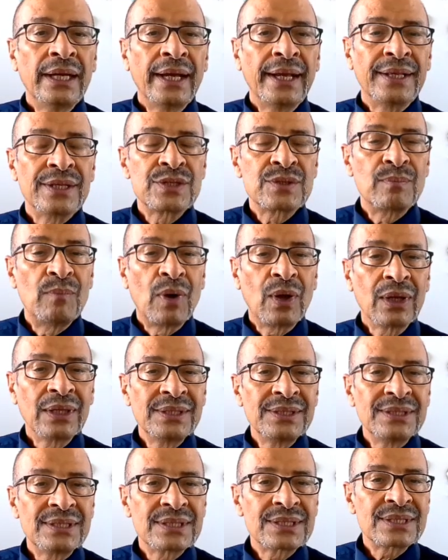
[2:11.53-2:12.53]
and small
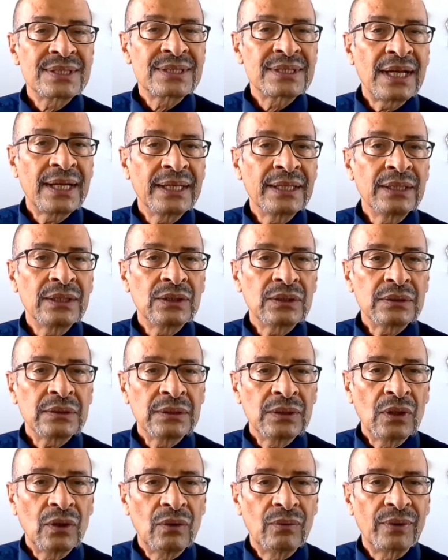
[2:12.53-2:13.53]
intestine
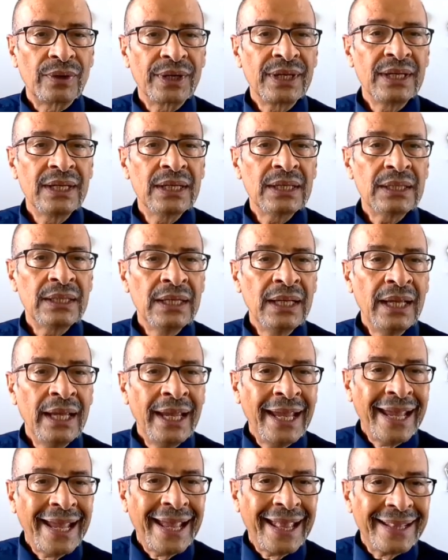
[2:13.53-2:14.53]
over here.
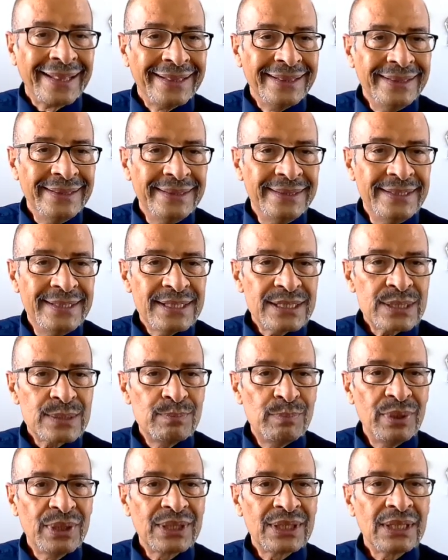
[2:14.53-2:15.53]
And this
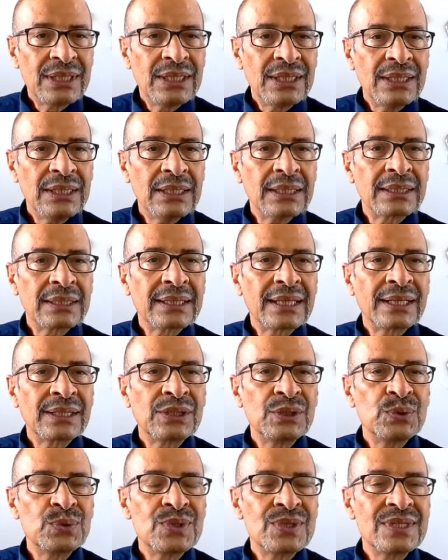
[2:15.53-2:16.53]
bit here
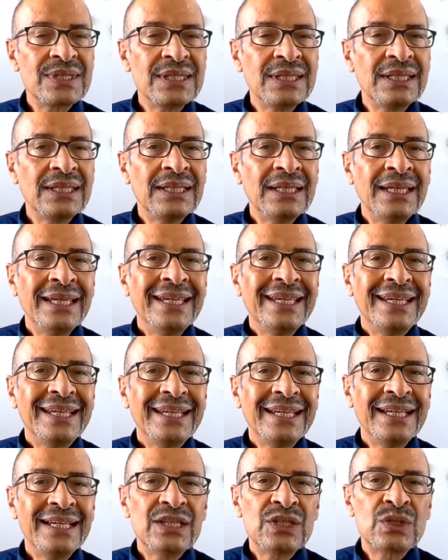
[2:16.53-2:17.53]
that you see
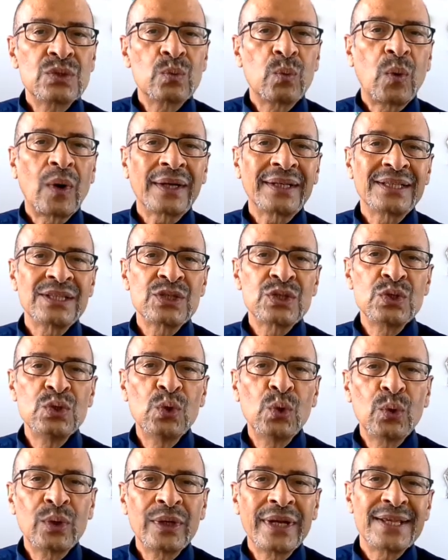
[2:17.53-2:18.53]
is what is
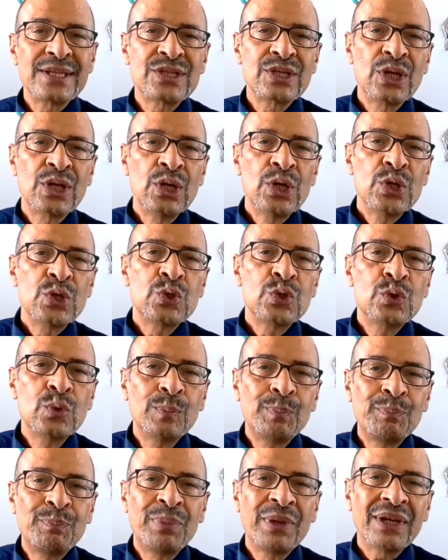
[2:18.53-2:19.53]
known as
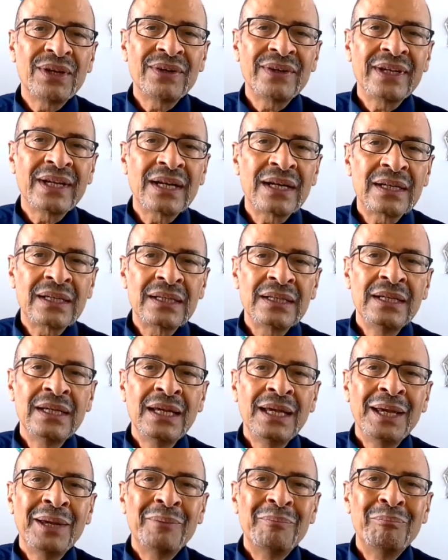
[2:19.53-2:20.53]
superior
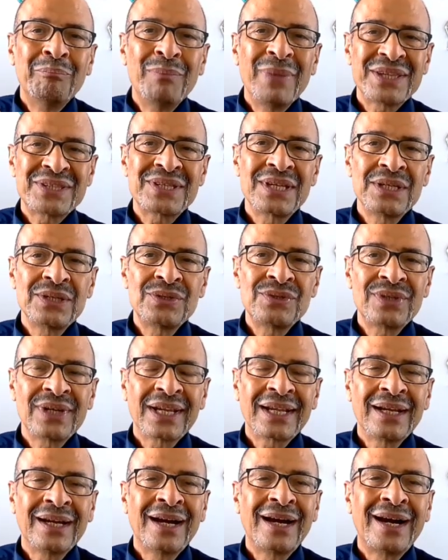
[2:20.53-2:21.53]

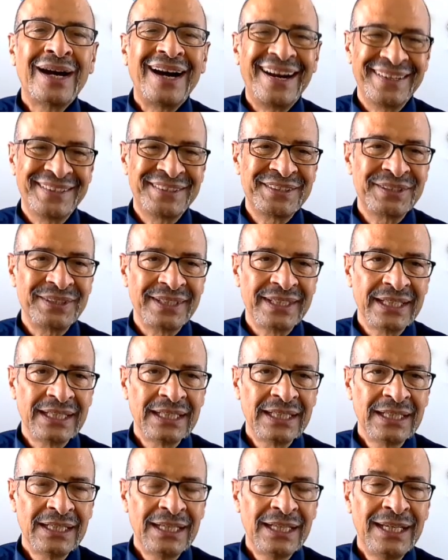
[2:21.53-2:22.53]
mesenteric artery.
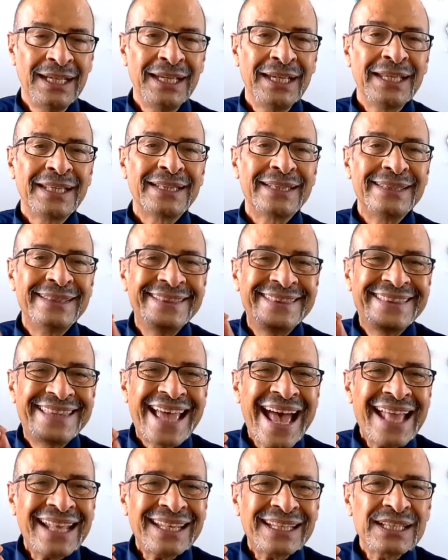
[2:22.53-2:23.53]

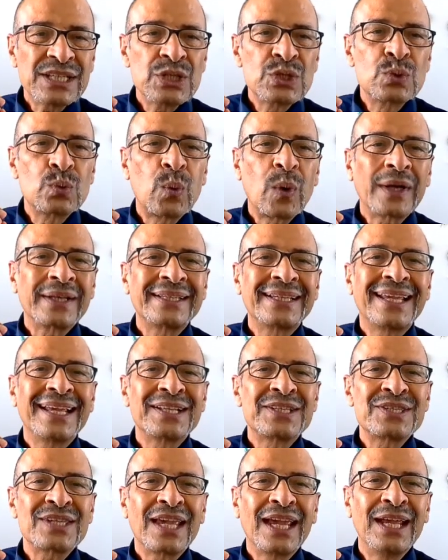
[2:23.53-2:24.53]
That is what
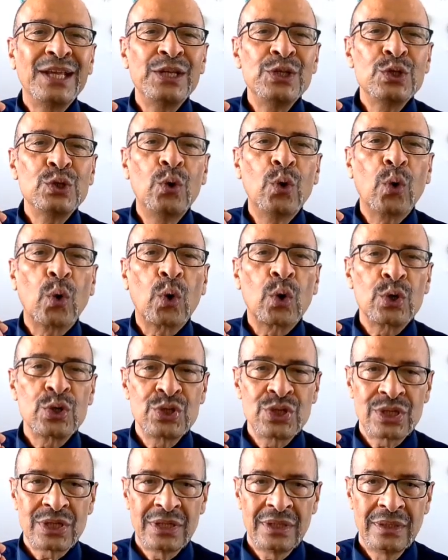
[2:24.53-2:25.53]
gets
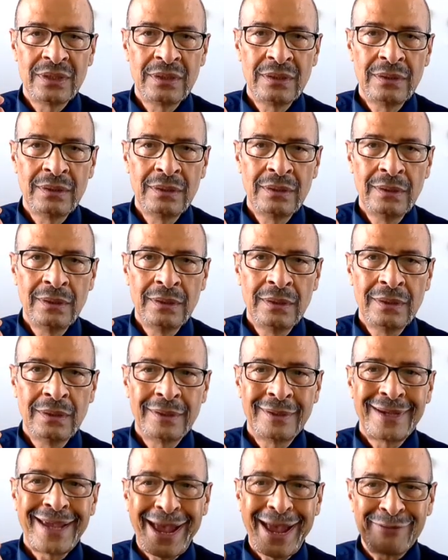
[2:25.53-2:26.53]
engorged
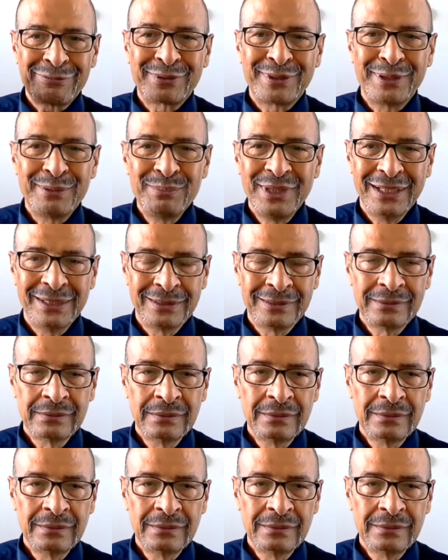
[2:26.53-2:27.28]
after a meal.